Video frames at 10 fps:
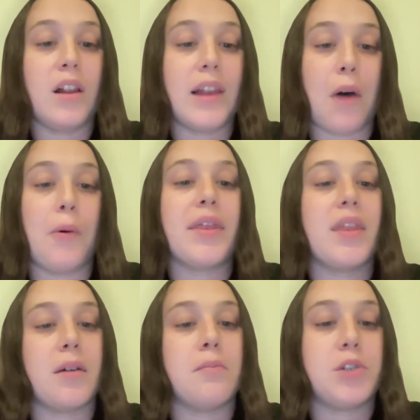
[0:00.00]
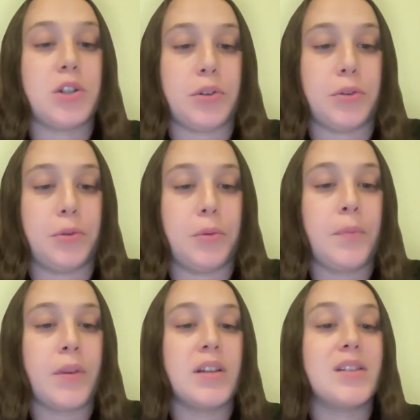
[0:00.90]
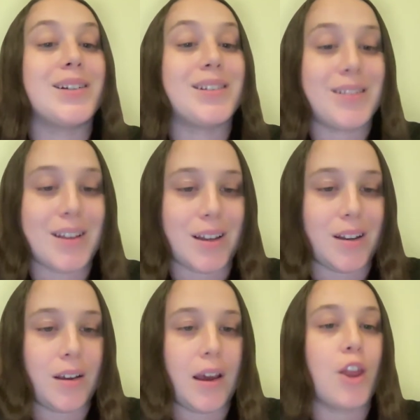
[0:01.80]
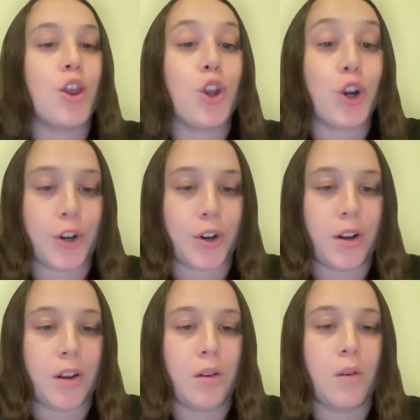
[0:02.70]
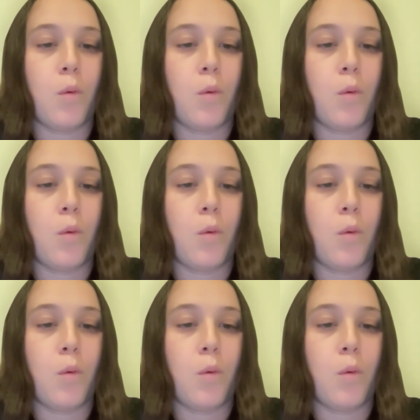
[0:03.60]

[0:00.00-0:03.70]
allowing them to succeed and learn